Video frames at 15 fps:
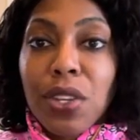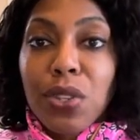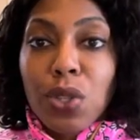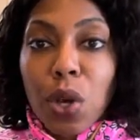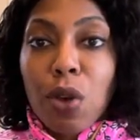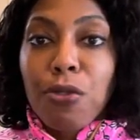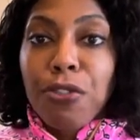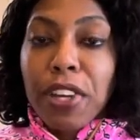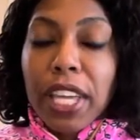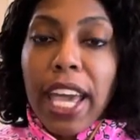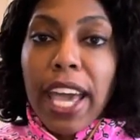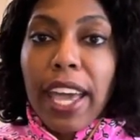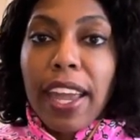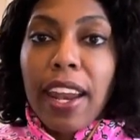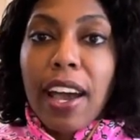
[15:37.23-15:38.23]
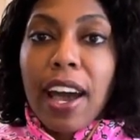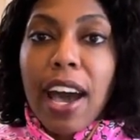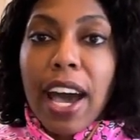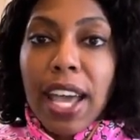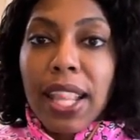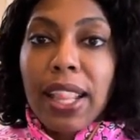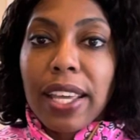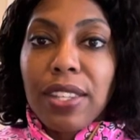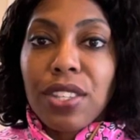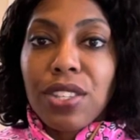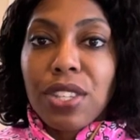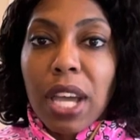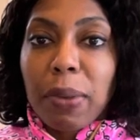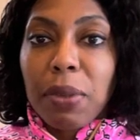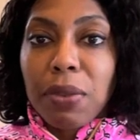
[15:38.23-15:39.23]
Don't forget, I like to
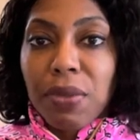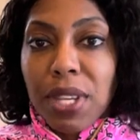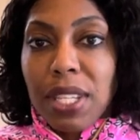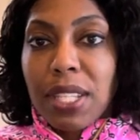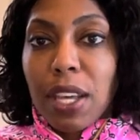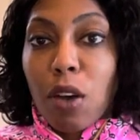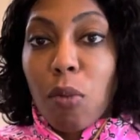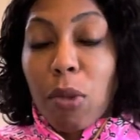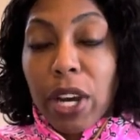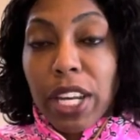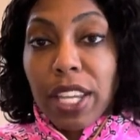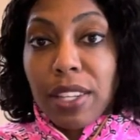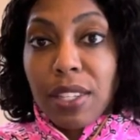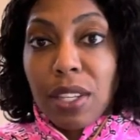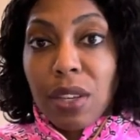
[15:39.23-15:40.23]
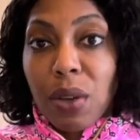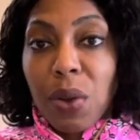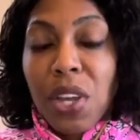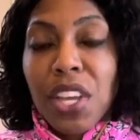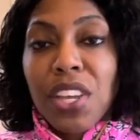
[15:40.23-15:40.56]
shop the resale market too.